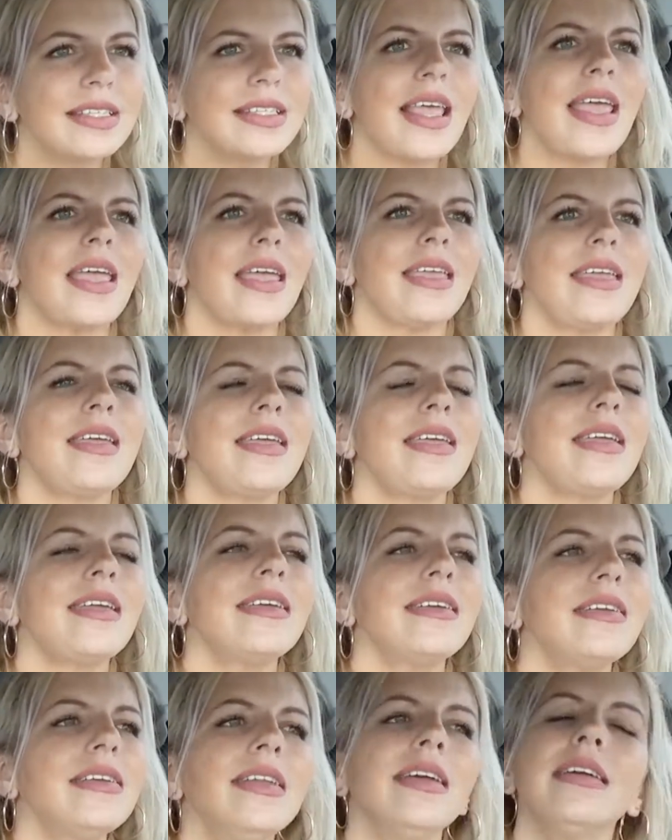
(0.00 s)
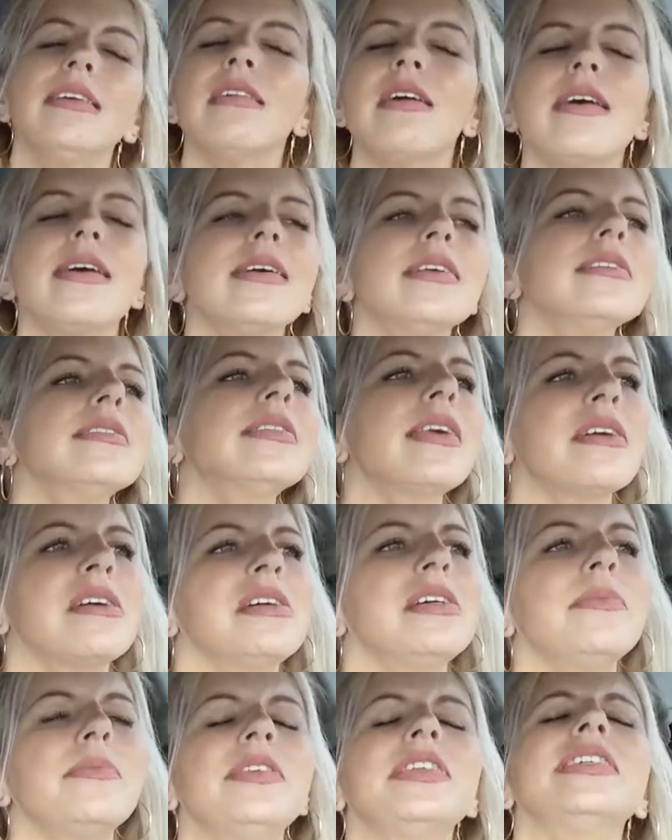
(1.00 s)
Santa Claus
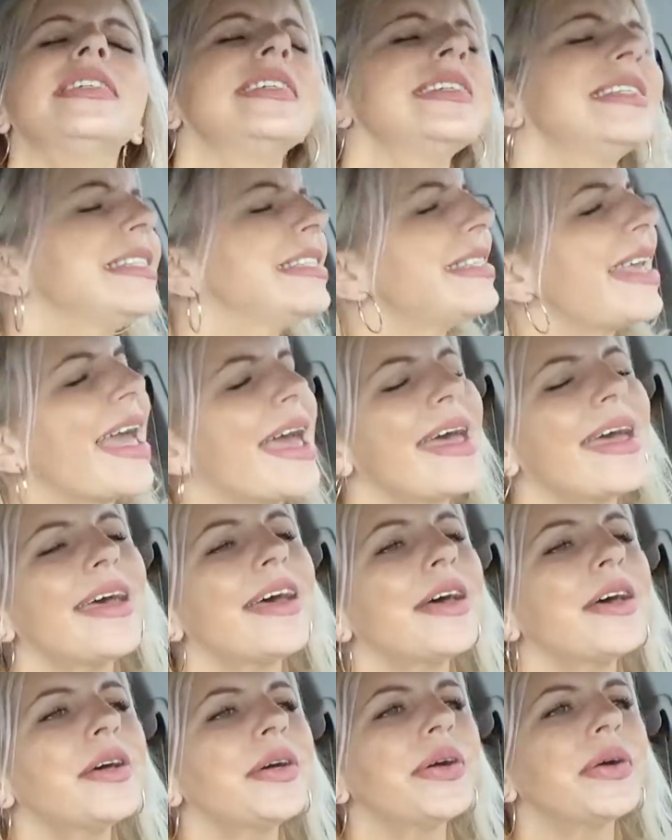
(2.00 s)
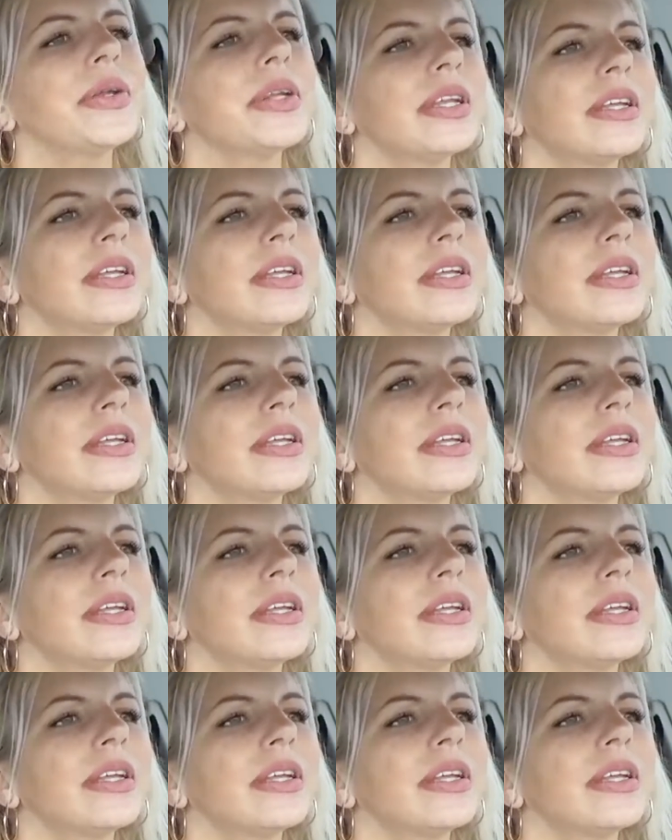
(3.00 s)
coming to town.